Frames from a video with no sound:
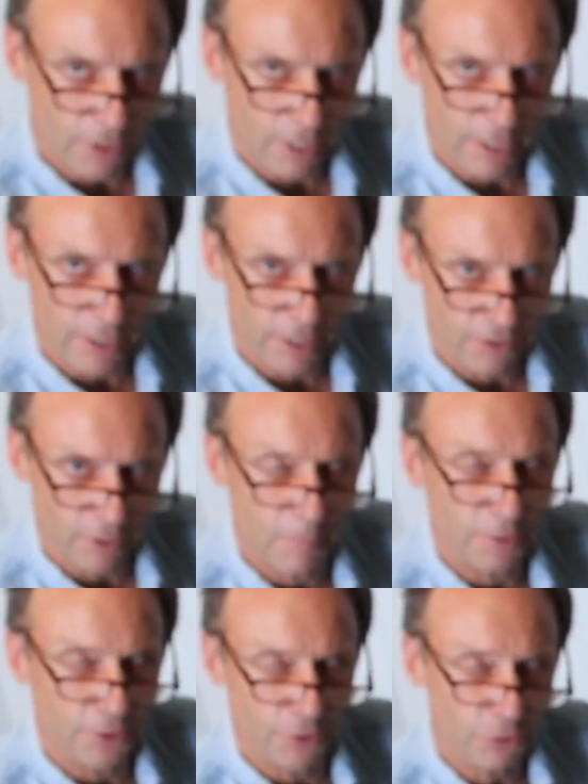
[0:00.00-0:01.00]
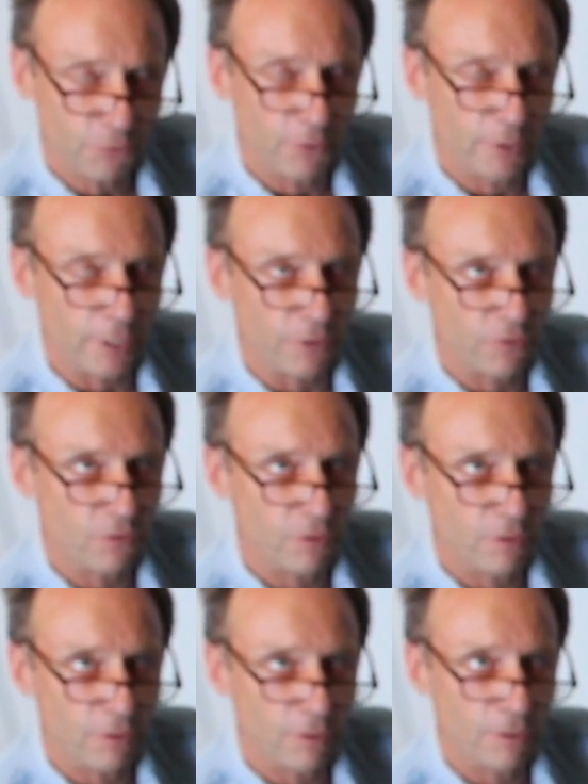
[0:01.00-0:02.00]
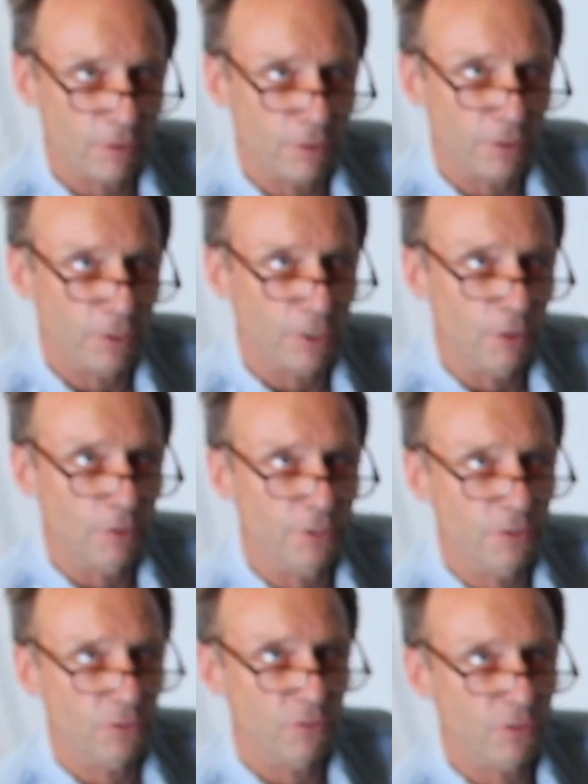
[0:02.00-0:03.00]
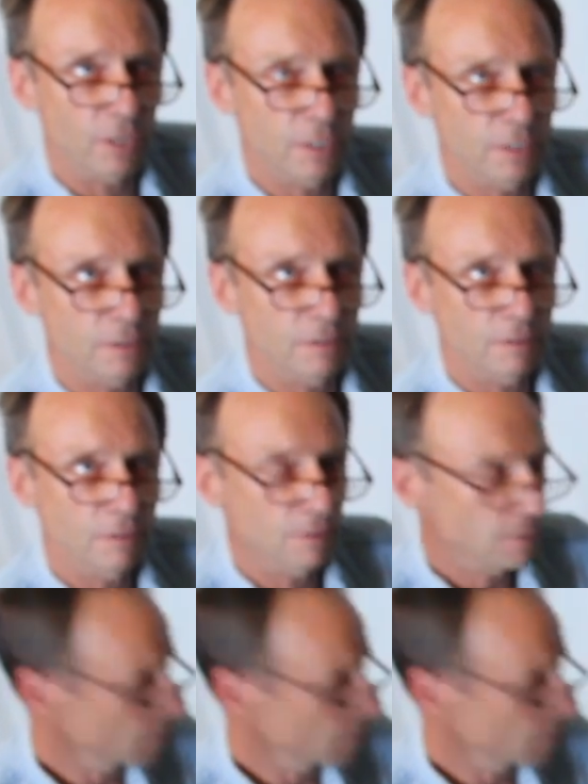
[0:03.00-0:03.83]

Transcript: a some other use for this. You know, this is a... Yeah, see